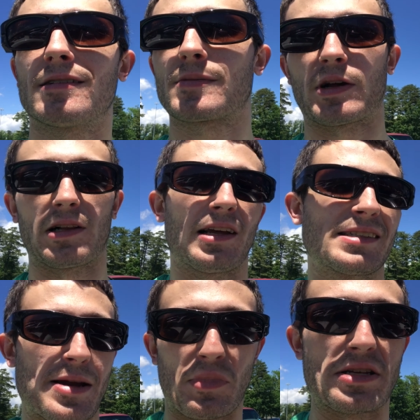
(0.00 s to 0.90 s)
There's probably
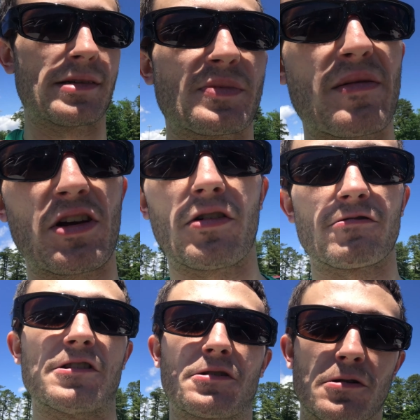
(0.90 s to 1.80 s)
like 10 buses maybe
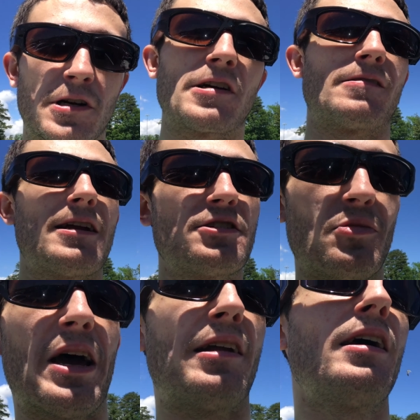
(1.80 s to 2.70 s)
over in the corner. Not
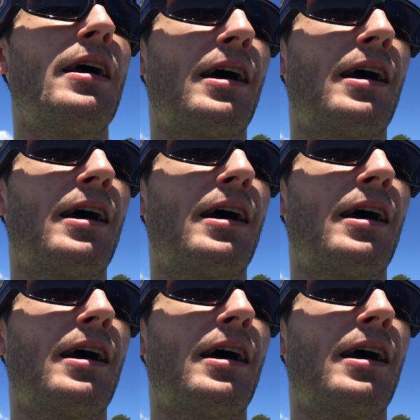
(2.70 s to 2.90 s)
too bad.